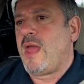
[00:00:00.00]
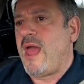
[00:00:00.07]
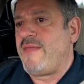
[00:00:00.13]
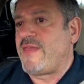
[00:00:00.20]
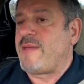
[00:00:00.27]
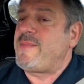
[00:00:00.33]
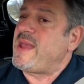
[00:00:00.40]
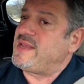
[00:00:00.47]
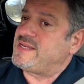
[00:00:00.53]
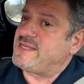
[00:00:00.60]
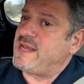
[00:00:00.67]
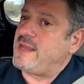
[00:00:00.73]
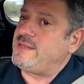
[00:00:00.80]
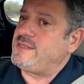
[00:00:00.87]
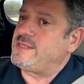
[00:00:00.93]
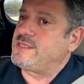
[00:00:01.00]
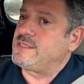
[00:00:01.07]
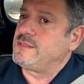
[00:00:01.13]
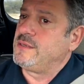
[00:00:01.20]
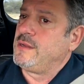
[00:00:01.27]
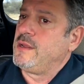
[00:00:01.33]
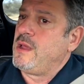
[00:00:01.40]
and they make sense,
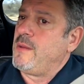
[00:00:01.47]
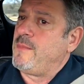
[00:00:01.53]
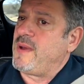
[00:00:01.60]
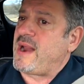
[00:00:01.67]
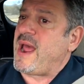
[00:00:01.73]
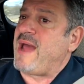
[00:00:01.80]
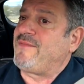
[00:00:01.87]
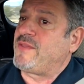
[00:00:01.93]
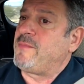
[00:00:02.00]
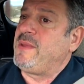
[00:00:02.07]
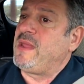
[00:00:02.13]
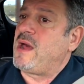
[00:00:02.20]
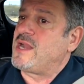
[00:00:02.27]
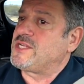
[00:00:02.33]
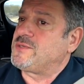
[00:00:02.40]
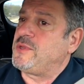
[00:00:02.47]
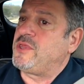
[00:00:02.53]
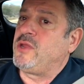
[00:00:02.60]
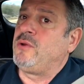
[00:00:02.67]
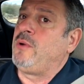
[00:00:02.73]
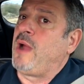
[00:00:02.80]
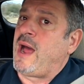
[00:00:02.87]
but I have to be honest with
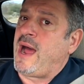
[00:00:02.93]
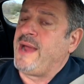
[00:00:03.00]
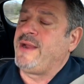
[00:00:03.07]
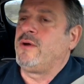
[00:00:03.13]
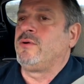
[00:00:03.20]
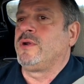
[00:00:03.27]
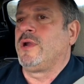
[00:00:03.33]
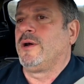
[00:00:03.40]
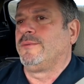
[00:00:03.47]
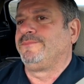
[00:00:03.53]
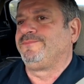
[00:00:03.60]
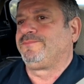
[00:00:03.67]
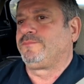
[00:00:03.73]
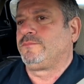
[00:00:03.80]
you, I don't know.